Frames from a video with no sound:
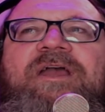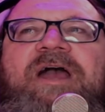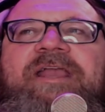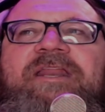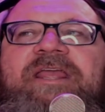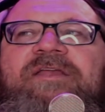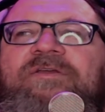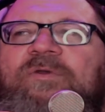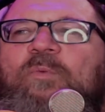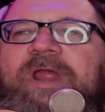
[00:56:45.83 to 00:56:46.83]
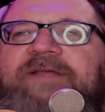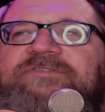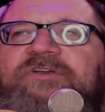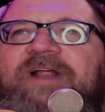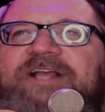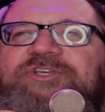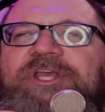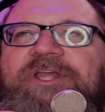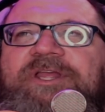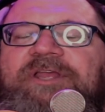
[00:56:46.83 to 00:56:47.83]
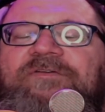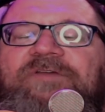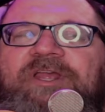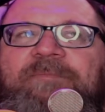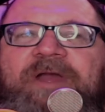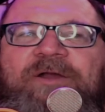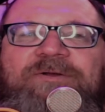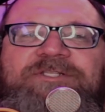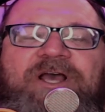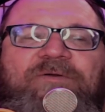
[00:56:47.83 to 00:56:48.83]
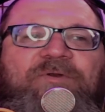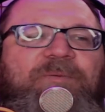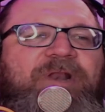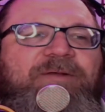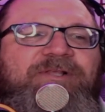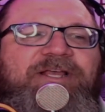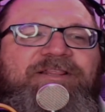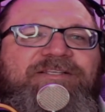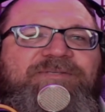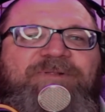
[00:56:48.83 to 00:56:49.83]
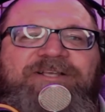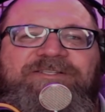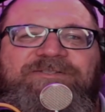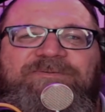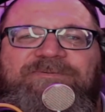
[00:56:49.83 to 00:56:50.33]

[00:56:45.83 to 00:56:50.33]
I could hear the waves crashing in my hotel room, and I was like, this place is,